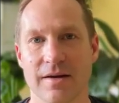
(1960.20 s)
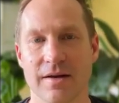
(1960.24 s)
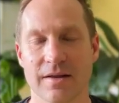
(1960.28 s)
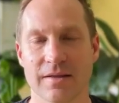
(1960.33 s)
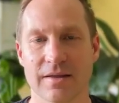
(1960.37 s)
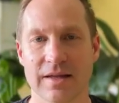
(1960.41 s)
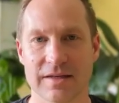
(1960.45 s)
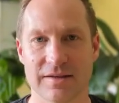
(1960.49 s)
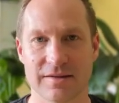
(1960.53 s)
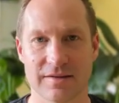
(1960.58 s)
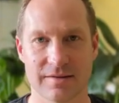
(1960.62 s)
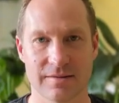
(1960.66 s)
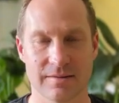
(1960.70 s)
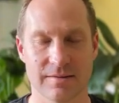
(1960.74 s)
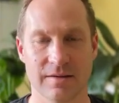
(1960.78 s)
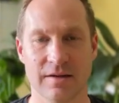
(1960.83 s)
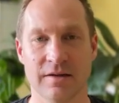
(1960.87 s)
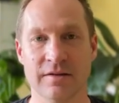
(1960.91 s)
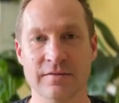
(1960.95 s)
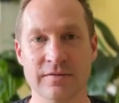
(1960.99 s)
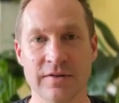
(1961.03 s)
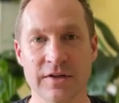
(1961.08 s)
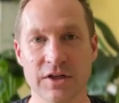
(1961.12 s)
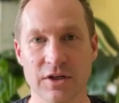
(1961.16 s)
that's
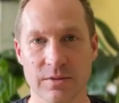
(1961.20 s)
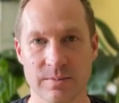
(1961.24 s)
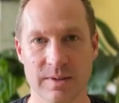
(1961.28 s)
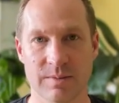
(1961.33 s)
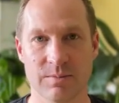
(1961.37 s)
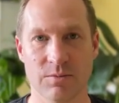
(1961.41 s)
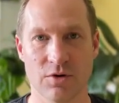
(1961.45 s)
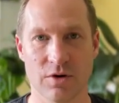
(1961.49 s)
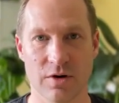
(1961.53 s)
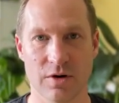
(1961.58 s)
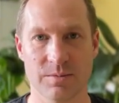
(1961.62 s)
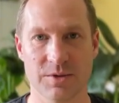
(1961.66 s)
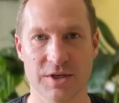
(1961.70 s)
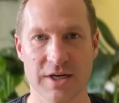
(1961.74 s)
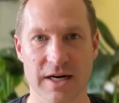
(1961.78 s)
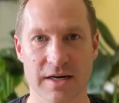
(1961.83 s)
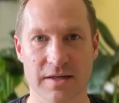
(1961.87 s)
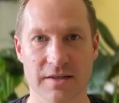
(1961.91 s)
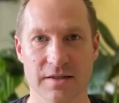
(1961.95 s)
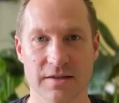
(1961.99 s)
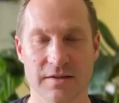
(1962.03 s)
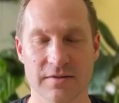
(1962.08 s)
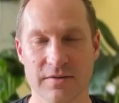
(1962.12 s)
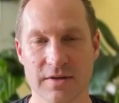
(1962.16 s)
a little bit more
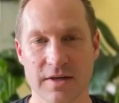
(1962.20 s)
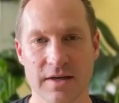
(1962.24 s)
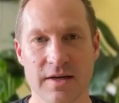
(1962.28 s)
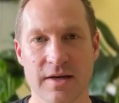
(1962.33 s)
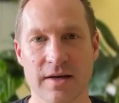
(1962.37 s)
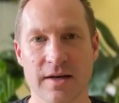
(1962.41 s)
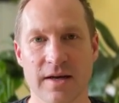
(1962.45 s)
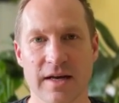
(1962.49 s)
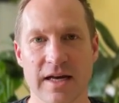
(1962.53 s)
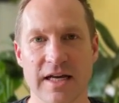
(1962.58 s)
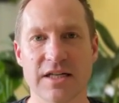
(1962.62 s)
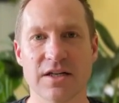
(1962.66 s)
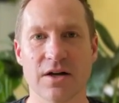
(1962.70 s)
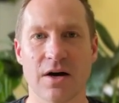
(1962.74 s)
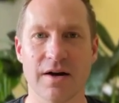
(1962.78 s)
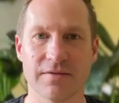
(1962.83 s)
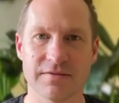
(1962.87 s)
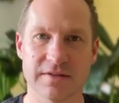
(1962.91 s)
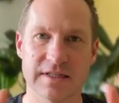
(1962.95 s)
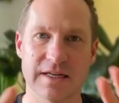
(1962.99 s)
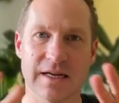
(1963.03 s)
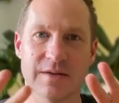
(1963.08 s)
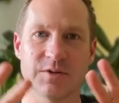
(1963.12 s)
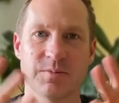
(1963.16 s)
objective, it's
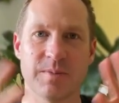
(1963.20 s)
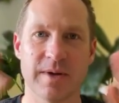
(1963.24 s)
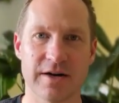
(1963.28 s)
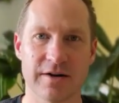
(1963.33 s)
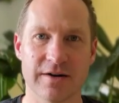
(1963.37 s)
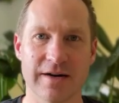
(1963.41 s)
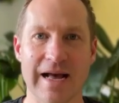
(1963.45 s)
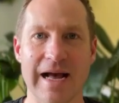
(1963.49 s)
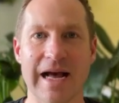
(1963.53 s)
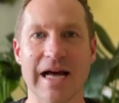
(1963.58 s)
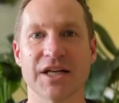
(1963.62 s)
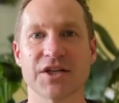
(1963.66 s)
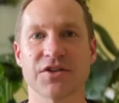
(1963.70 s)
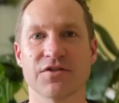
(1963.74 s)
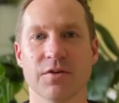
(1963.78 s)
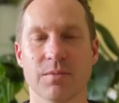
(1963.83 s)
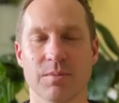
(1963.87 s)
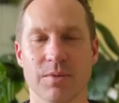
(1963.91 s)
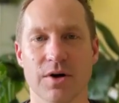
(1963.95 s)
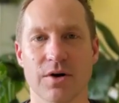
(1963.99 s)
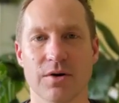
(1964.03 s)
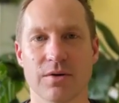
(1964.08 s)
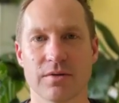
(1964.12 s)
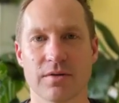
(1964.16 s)
oftentimes better to ask for
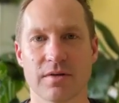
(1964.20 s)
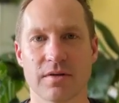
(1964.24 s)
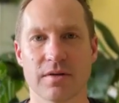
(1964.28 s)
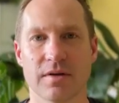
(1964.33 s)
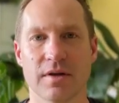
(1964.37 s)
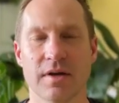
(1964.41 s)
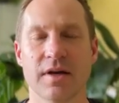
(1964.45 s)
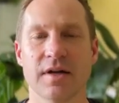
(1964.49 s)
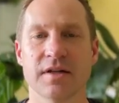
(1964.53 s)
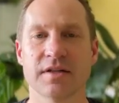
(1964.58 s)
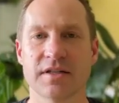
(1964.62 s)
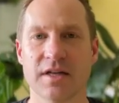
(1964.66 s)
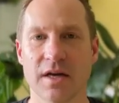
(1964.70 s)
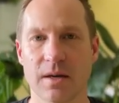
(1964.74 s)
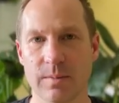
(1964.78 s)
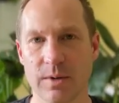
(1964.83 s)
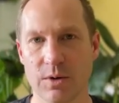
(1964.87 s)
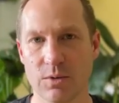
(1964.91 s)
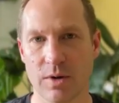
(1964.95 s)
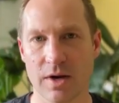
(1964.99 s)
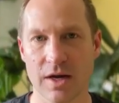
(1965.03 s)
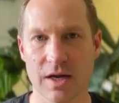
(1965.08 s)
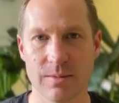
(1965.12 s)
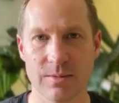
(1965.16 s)
both. Tell me
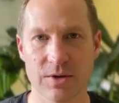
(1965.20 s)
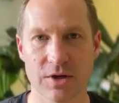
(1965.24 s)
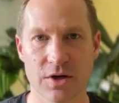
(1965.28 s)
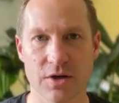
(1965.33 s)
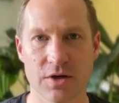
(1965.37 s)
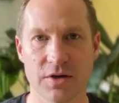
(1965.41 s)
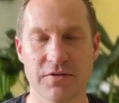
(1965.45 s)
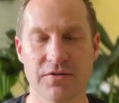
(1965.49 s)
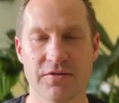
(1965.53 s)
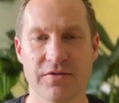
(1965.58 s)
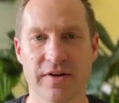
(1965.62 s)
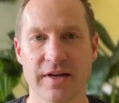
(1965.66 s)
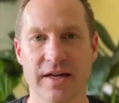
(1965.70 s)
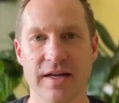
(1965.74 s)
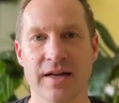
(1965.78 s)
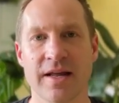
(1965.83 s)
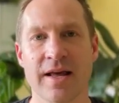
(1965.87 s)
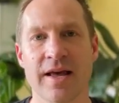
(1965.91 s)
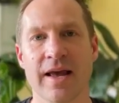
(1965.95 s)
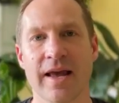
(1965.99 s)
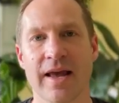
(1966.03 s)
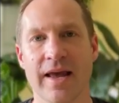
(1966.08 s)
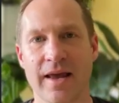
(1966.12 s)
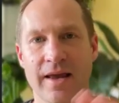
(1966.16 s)
why I'm a good fit
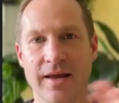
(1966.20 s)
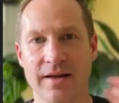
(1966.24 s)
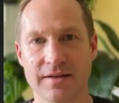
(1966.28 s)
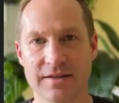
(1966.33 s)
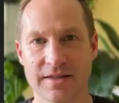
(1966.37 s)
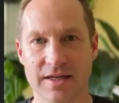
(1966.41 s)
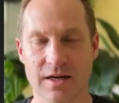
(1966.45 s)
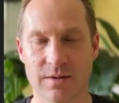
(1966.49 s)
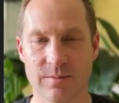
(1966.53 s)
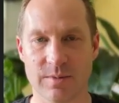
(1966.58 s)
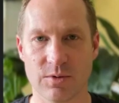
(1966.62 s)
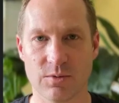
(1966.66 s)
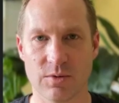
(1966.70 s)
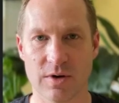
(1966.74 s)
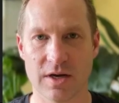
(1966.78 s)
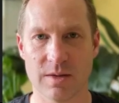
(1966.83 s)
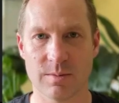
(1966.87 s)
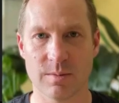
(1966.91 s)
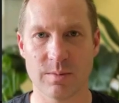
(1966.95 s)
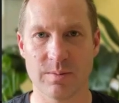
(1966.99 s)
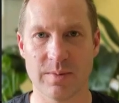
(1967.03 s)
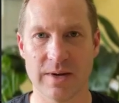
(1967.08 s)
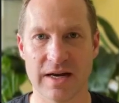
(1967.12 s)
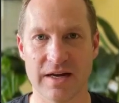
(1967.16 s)
and tell me why
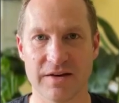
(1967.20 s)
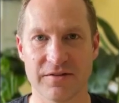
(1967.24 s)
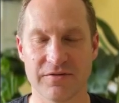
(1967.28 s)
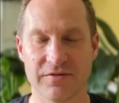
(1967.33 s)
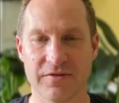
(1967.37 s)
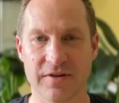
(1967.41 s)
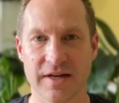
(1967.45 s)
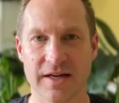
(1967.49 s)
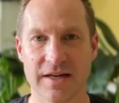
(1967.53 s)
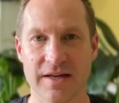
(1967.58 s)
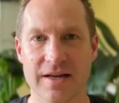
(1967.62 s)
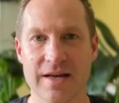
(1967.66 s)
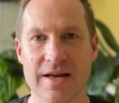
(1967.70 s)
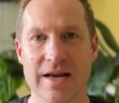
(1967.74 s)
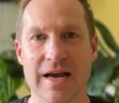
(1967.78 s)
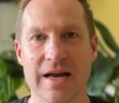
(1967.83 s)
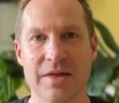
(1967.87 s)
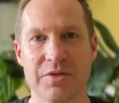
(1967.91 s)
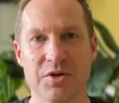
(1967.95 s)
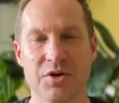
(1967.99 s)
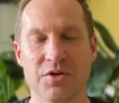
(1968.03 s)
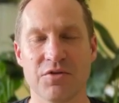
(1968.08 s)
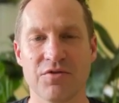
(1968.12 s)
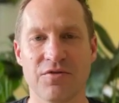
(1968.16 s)
I'm a bad fit,
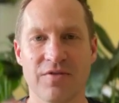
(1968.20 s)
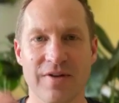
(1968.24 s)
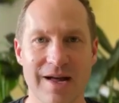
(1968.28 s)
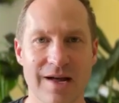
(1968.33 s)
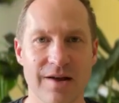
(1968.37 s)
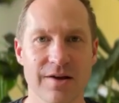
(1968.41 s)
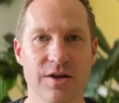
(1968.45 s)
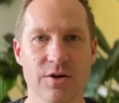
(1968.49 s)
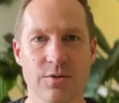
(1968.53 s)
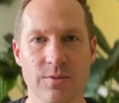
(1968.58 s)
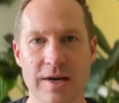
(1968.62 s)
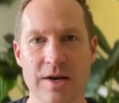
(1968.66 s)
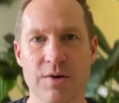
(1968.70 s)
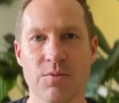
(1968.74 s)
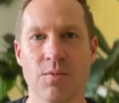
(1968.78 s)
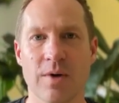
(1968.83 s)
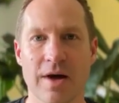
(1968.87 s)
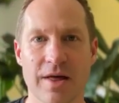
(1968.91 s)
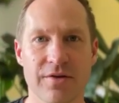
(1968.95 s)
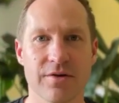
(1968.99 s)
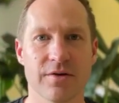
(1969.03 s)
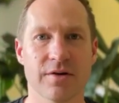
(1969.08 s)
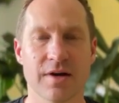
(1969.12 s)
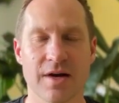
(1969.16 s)
and then evaluate
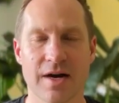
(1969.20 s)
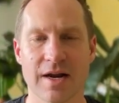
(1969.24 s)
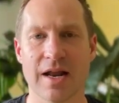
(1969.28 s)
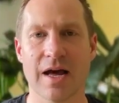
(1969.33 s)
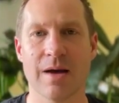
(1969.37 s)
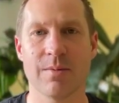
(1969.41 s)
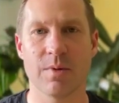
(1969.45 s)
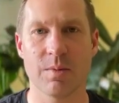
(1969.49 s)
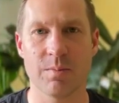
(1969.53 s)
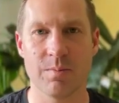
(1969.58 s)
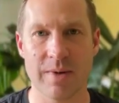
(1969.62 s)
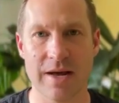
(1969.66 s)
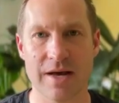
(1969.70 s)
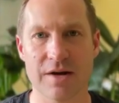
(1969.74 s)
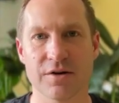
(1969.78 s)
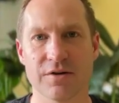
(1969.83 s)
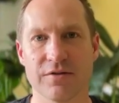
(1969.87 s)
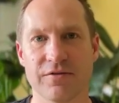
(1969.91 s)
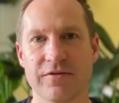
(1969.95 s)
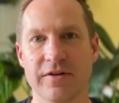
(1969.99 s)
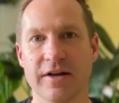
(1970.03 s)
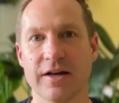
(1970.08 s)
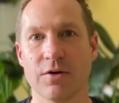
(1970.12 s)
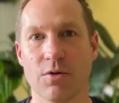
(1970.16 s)
whether or not I'm a better
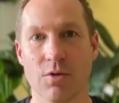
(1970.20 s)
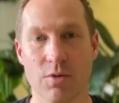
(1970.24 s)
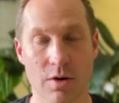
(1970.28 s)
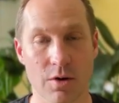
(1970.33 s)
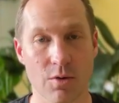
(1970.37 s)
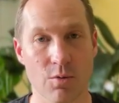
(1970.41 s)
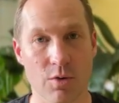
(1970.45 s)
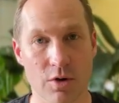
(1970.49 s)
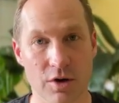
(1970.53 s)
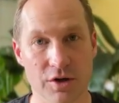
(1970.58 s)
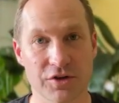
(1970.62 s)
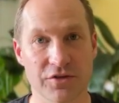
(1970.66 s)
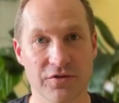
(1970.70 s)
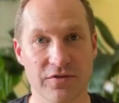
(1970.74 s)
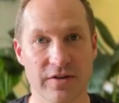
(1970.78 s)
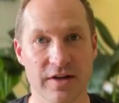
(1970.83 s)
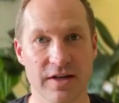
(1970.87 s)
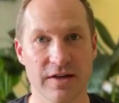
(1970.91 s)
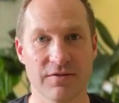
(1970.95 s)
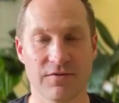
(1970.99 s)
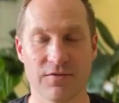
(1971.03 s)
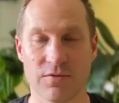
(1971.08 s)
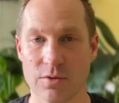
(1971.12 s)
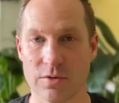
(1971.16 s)
fit or a worse
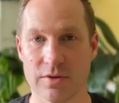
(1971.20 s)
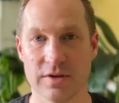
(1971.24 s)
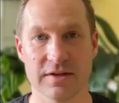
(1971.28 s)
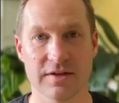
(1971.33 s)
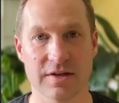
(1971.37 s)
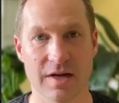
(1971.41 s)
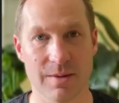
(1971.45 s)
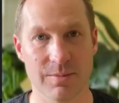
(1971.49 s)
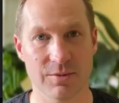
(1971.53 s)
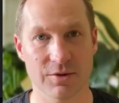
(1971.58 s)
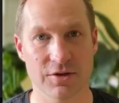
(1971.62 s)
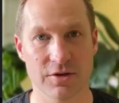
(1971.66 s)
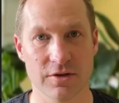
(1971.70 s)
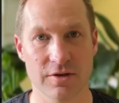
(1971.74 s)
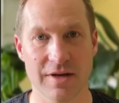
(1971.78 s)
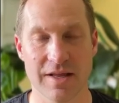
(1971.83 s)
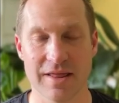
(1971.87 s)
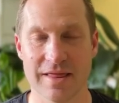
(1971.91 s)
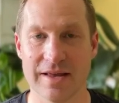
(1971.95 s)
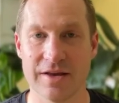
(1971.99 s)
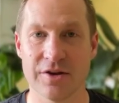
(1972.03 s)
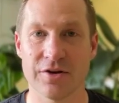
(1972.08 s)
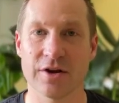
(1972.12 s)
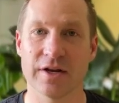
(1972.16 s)
fit for this opportunity.
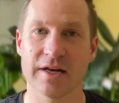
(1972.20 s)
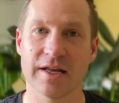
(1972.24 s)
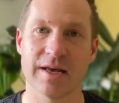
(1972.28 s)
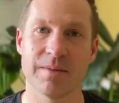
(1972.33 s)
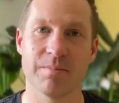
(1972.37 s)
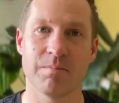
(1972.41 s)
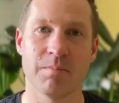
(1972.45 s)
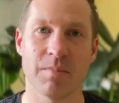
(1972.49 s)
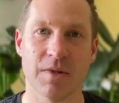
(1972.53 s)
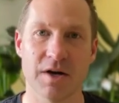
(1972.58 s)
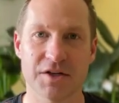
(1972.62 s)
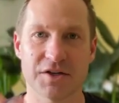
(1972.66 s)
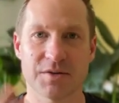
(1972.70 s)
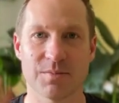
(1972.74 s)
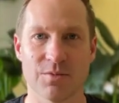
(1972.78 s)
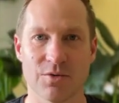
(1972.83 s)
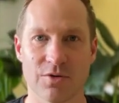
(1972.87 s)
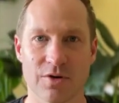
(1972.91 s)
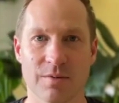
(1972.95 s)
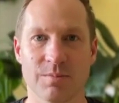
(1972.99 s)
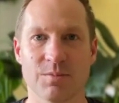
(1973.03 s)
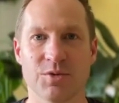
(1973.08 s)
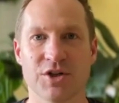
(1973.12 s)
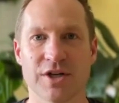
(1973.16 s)
That you're going to get much
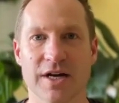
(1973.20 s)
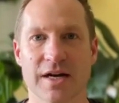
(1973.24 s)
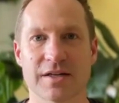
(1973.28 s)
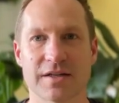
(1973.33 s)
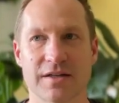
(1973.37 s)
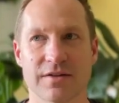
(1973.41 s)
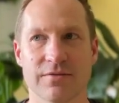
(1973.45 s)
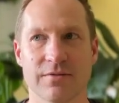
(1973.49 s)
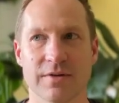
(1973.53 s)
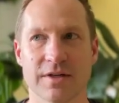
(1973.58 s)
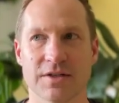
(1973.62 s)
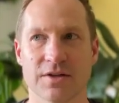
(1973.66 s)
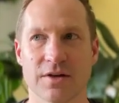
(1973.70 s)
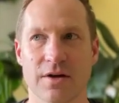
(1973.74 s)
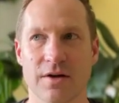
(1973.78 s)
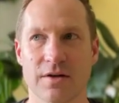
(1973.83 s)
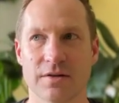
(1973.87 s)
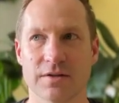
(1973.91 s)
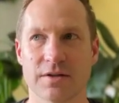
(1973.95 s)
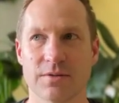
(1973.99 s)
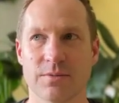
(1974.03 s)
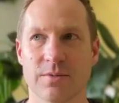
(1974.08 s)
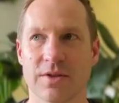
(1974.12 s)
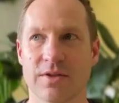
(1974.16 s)
more objective
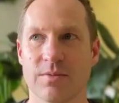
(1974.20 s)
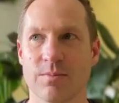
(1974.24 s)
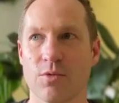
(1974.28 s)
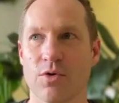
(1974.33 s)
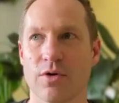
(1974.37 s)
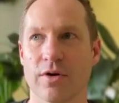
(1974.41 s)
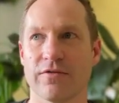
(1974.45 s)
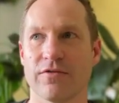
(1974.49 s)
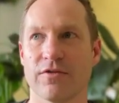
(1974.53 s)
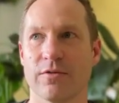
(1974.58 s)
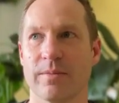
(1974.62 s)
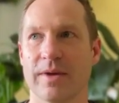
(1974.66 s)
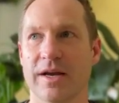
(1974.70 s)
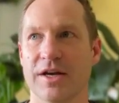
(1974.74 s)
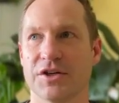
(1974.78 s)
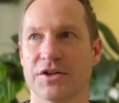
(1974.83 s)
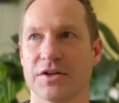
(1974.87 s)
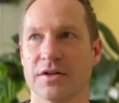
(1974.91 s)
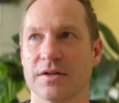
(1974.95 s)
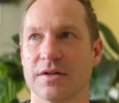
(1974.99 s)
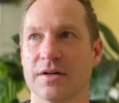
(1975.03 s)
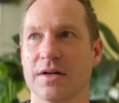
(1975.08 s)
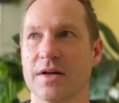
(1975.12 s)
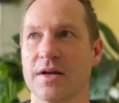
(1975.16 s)
results with more
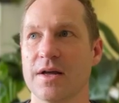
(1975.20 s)
information